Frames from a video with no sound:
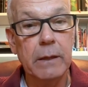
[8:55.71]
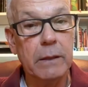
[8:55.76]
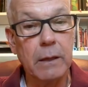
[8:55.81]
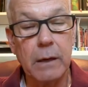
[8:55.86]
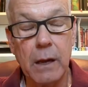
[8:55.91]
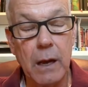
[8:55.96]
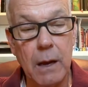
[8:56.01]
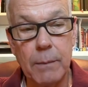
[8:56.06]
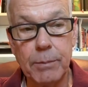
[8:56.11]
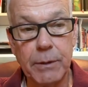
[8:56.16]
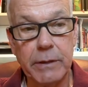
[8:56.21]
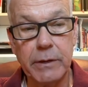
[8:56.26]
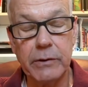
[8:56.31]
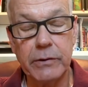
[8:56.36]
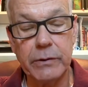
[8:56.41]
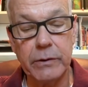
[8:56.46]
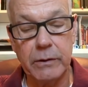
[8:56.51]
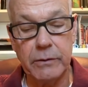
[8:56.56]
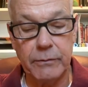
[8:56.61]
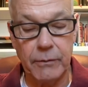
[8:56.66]
The
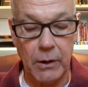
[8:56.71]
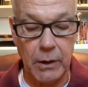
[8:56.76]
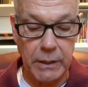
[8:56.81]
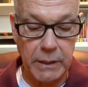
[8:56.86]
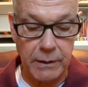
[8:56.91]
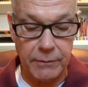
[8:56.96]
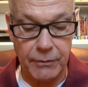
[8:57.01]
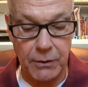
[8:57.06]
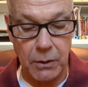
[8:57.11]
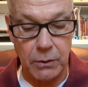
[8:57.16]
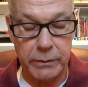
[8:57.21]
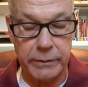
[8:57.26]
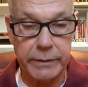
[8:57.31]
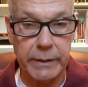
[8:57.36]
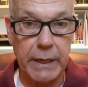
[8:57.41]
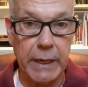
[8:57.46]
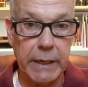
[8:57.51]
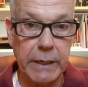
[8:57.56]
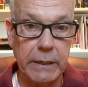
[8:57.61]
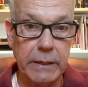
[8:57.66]
competition is very difficult
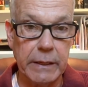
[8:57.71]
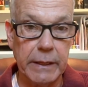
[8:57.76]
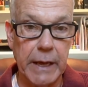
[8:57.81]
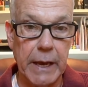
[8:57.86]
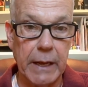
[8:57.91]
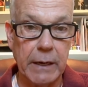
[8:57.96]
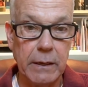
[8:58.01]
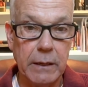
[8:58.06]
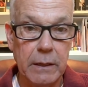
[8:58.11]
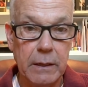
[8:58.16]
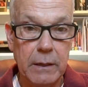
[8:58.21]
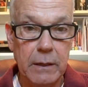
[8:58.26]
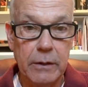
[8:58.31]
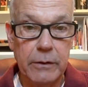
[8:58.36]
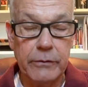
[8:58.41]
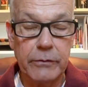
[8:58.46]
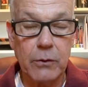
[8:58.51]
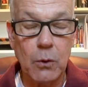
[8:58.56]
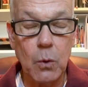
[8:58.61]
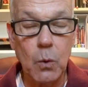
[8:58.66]
to get into that
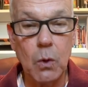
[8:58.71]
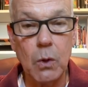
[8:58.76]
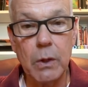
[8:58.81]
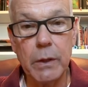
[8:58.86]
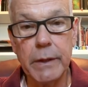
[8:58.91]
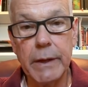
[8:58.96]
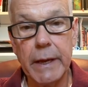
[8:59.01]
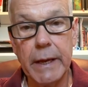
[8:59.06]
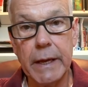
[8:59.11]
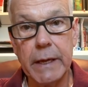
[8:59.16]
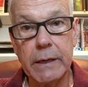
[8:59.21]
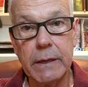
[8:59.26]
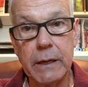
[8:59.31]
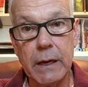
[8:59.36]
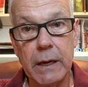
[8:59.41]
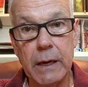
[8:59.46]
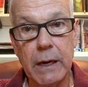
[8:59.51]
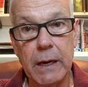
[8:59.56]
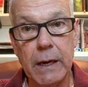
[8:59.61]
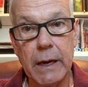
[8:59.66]
school,
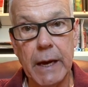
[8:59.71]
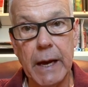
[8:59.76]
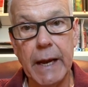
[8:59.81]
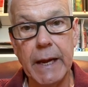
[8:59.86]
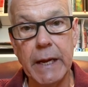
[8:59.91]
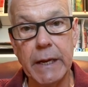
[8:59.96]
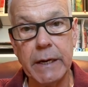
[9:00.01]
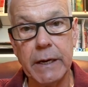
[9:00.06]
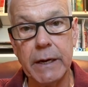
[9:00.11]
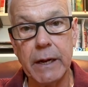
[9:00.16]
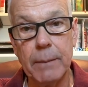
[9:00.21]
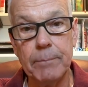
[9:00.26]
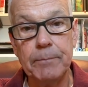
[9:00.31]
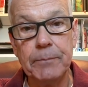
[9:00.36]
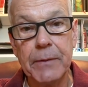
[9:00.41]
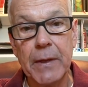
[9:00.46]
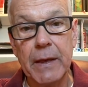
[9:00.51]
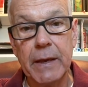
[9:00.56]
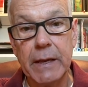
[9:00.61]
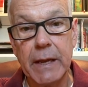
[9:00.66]
and I ended up
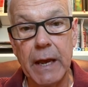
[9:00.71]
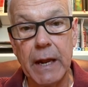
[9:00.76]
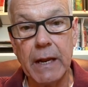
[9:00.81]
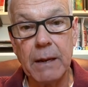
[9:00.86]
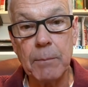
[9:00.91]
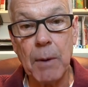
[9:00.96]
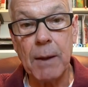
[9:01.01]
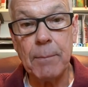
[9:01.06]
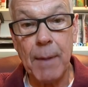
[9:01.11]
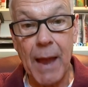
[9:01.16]
getting my